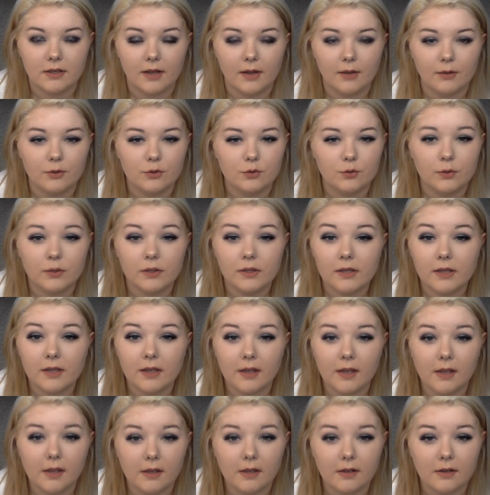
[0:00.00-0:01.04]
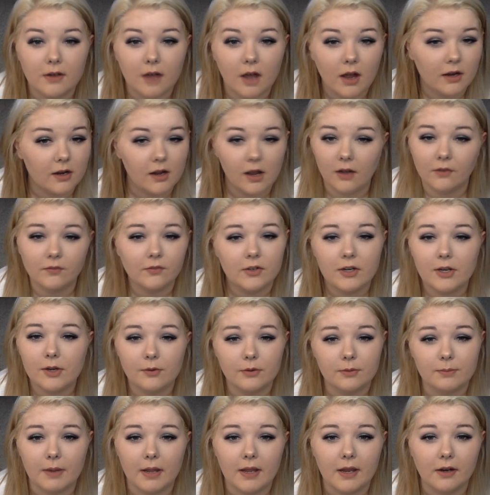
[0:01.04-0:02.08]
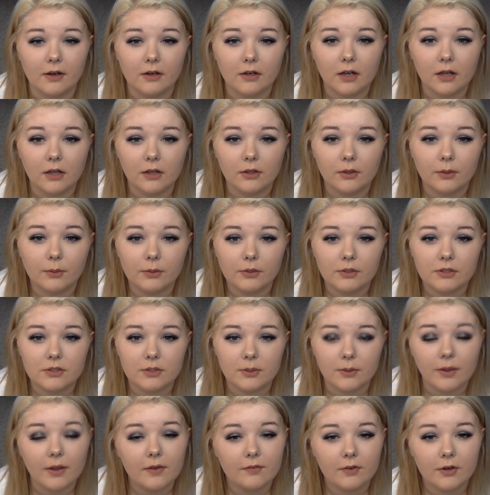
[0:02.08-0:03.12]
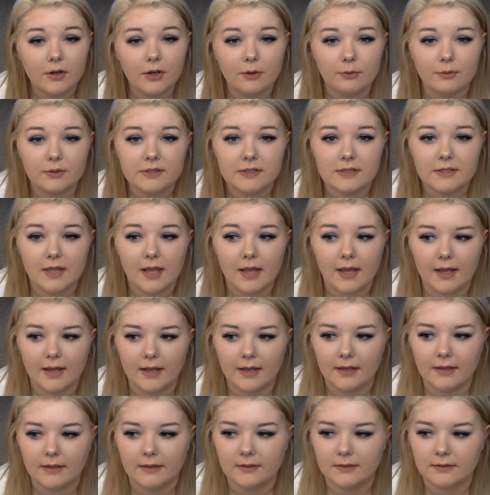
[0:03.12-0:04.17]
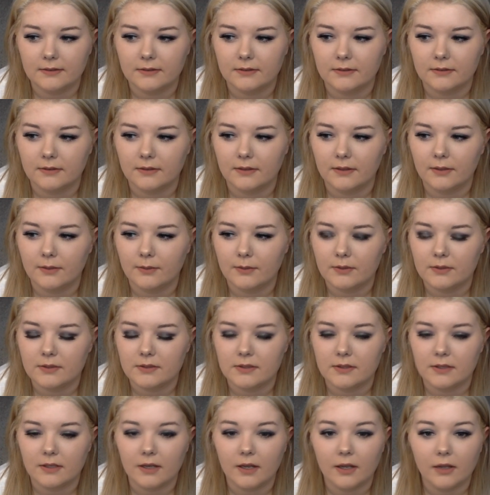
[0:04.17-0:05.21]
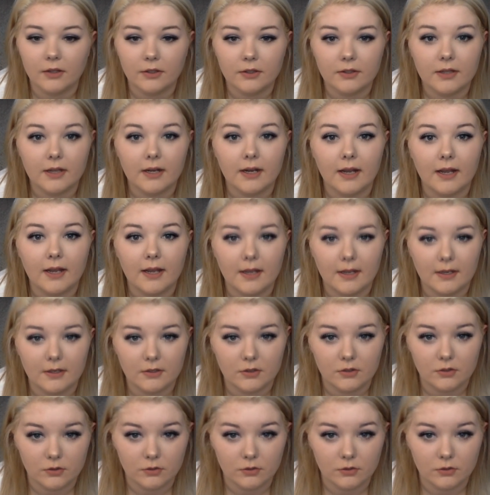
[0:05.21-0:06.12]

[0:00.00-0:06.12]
was really not confident with my hair color whatsoever. It was the color that I had